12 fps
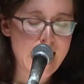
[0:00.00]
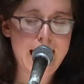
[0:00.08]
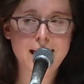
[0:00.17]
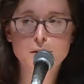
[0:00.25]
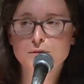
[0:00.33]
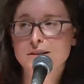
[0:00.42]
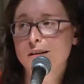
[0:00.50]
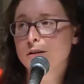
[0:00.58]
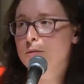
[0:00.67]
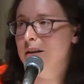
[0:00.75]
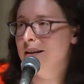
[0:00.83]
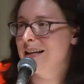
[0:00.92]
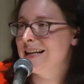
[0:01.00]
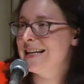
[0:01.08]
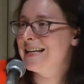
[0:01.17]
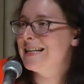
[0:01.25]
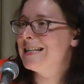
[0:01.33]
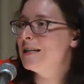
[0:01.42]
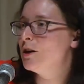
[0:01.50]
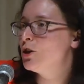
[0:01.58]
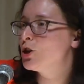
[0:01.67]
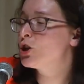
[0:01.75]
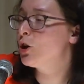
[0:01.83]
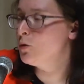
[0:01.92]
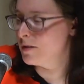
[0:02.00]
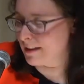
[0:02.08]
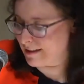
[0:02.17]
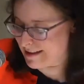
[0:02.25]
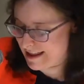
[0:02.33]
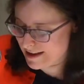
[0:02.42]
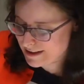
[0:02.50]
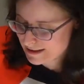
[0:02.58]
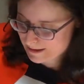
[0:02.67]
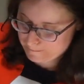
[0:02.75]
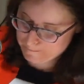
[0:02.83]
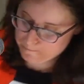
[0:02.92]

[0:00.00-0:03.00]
Adam Seligman shows us this,